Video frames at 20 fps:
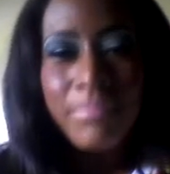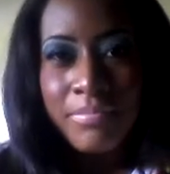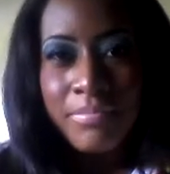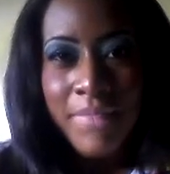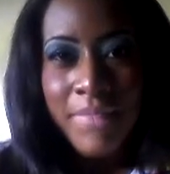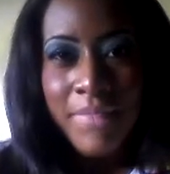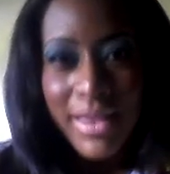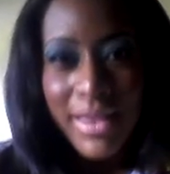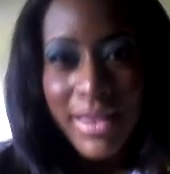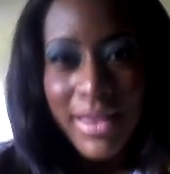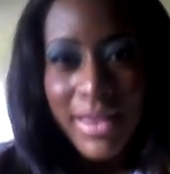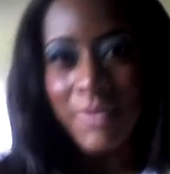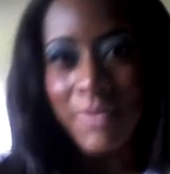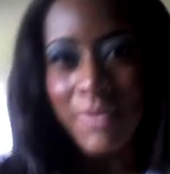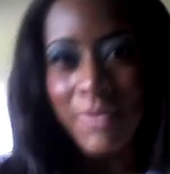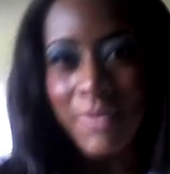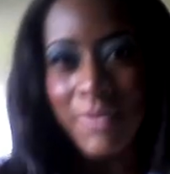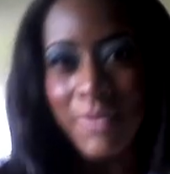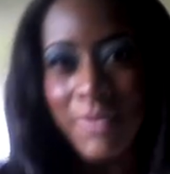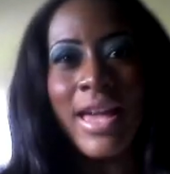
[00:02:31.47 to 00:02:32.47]
my thing
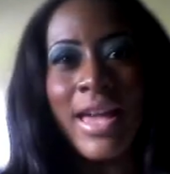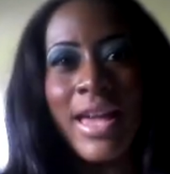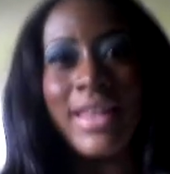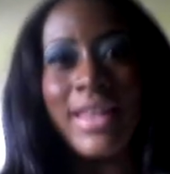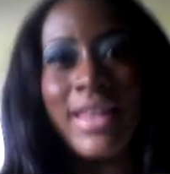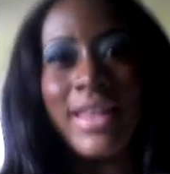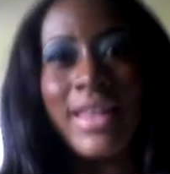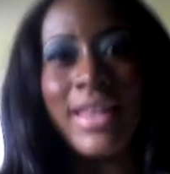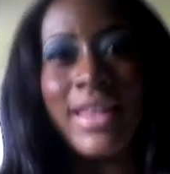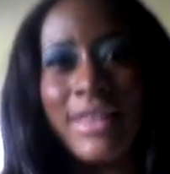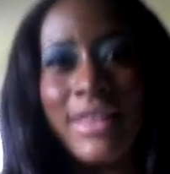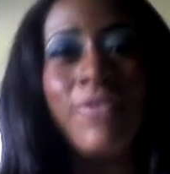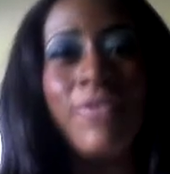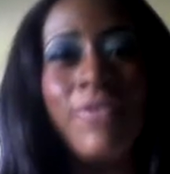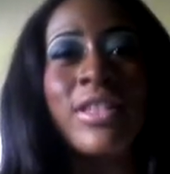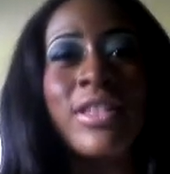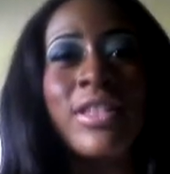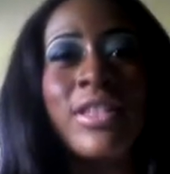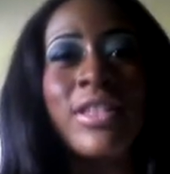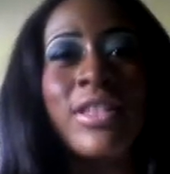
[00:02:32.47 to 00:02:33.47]
with that and the
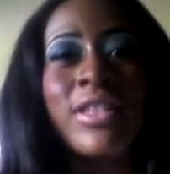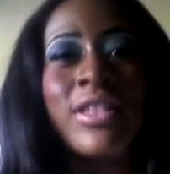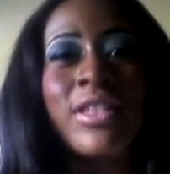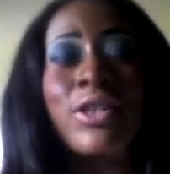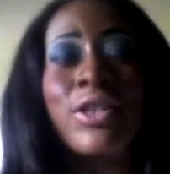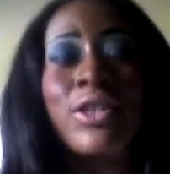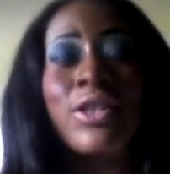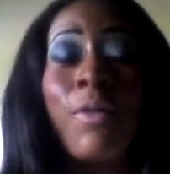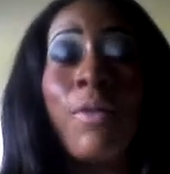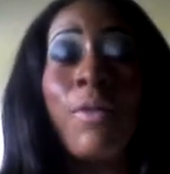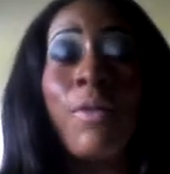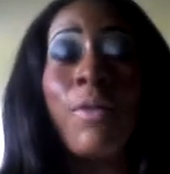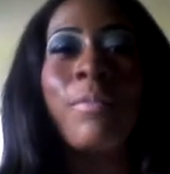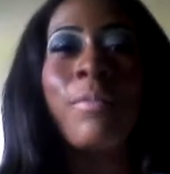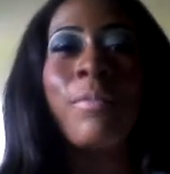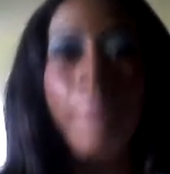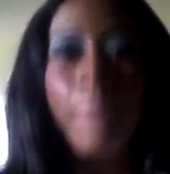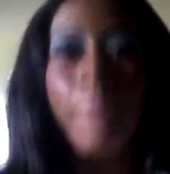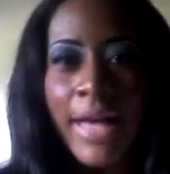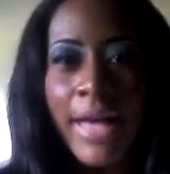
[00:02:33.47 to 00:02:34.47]
conversation on that one,
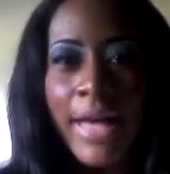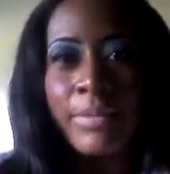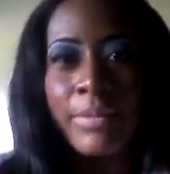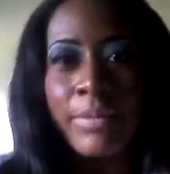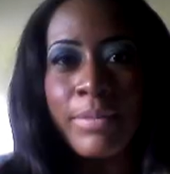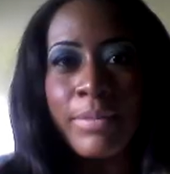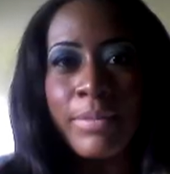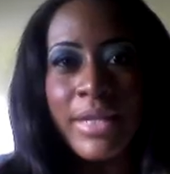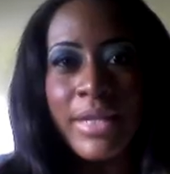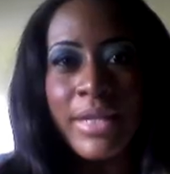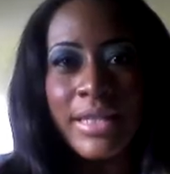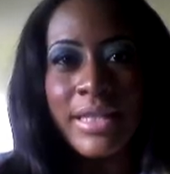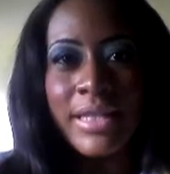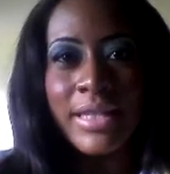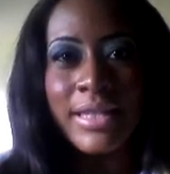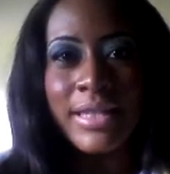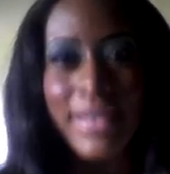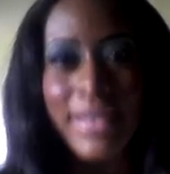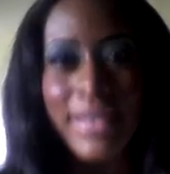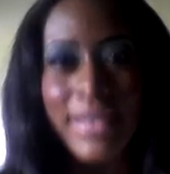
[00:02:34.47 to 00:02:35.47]
mind your business.
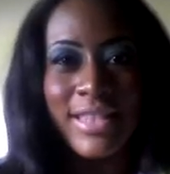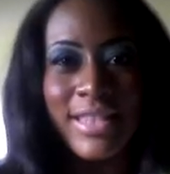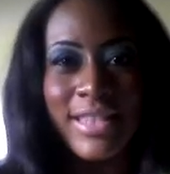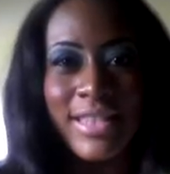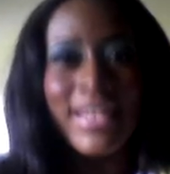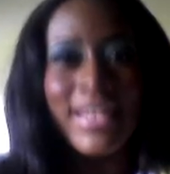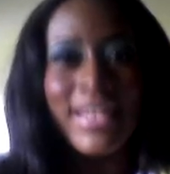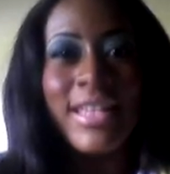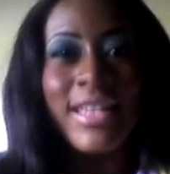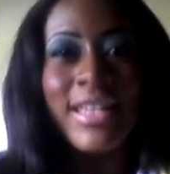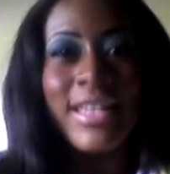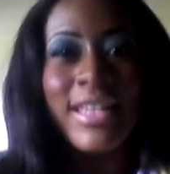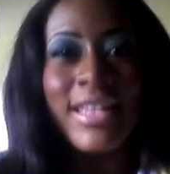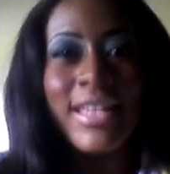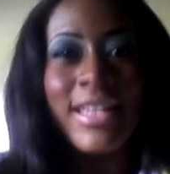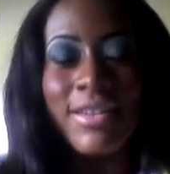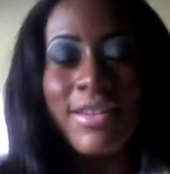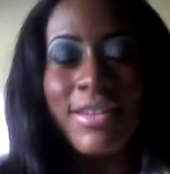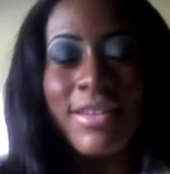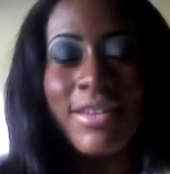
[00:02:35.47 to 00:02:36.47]
Tend to
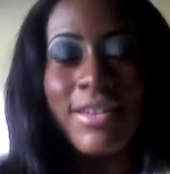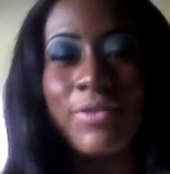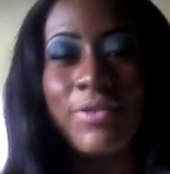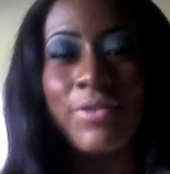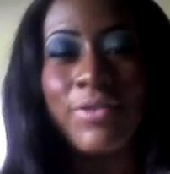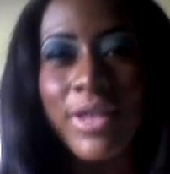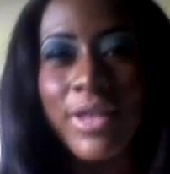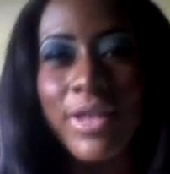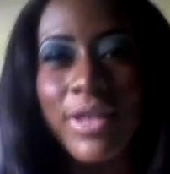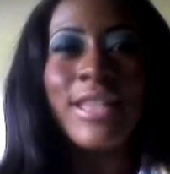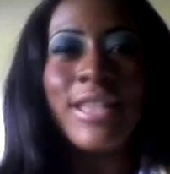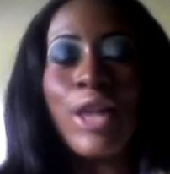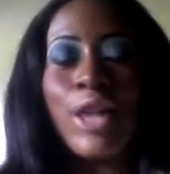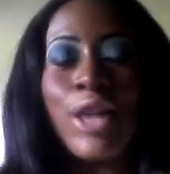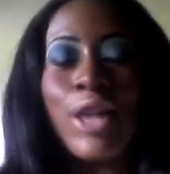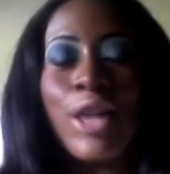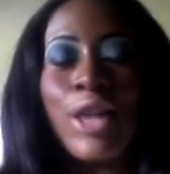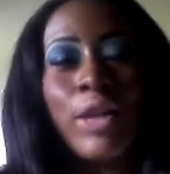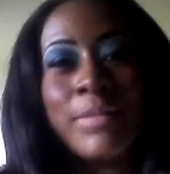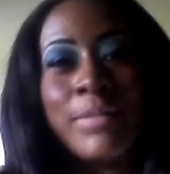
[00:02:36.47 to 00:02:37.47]
yourself. That's
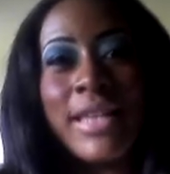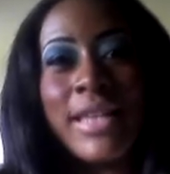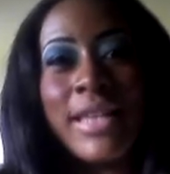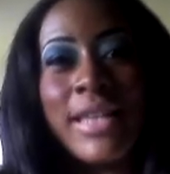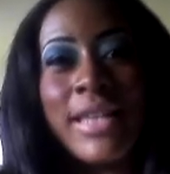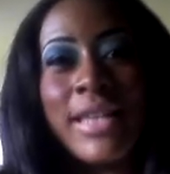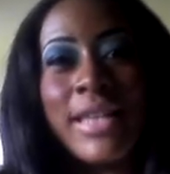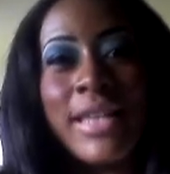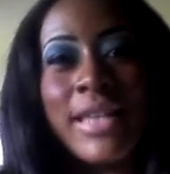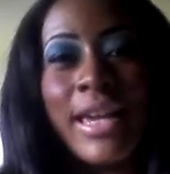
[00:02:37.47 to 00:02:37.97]
all I'm saying.